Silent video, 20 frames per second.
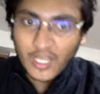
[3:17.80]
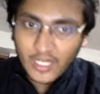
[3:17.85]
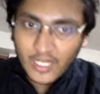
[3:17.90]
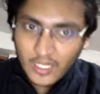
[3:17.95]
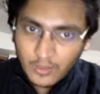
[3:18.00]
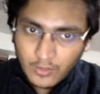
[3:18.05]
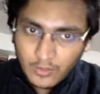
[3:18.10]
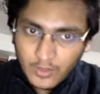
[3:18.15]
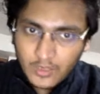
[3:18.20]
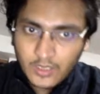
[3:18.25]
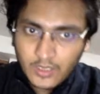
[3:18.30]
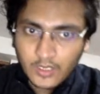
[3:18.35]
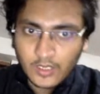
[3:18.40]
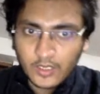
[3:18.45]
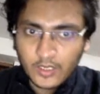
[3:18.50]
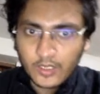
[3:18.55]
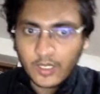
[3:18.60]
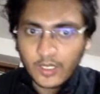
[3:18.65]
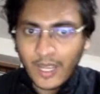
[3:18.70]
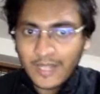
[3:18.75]
out
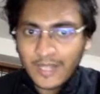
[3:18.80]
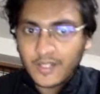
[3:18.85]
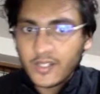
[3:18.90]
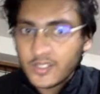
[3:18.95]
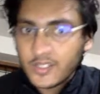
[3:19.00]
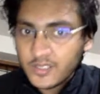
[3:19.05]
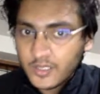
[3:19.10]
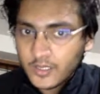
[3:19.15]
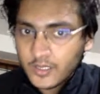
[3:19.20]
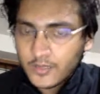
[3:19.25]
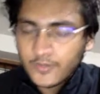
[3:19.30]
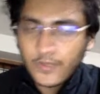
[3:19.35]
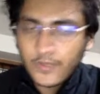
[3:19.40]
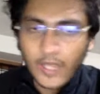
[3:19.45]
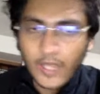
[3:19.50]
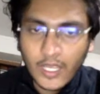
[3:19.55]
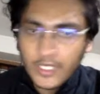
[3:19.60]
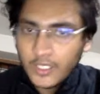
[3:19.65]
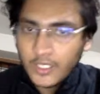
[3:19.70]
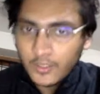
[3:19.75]
uh, and reserve
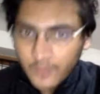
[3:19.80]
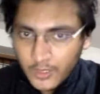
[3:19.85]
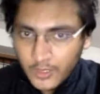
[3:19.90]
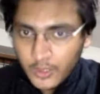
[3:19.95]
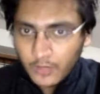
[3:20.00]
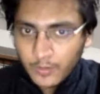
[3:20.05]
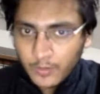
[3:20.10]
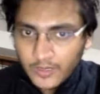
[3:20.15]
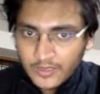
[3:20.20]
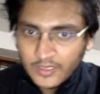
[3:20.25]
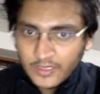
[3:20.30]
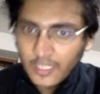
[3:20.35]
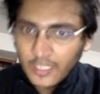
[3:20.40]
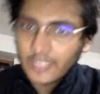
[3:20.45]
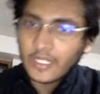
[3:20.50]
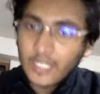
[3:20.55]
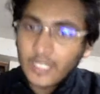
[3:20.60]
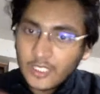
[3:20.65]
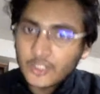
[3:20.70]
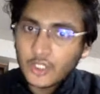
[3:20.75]
any of the copies and
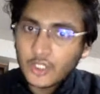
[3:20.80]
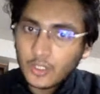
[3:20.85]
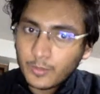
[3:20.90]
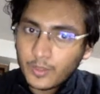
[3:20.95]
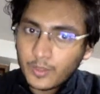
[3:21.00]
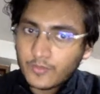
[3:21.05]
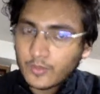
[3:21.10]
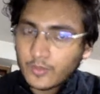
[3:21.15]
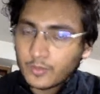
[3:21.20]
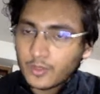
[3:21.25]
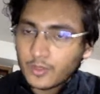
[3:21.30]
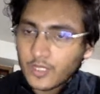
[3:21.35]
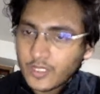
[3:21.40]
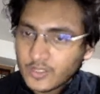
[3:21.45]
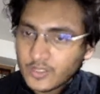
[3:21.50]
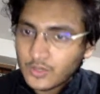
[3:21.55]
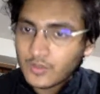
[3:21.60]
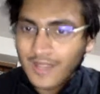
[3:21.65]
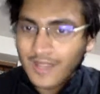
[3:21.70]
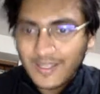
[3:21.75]
each copy of a book is
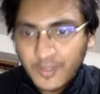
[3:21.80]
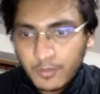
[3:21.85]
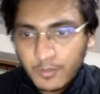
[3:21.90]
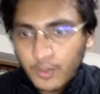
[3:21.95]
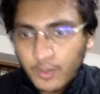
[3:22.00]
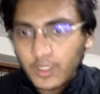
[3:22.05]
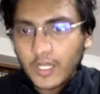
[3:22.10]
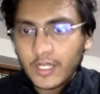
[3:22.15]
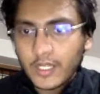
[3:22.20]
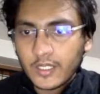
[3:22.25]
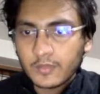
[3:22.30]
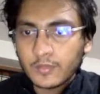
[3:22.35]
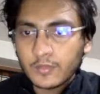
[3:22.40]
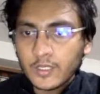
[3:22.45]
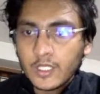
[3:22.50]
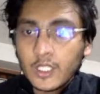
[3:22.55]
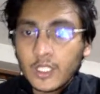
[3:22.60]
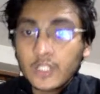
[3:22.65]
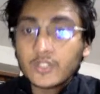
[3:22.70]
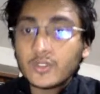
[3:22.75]
known as a book item.
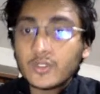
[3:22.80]
So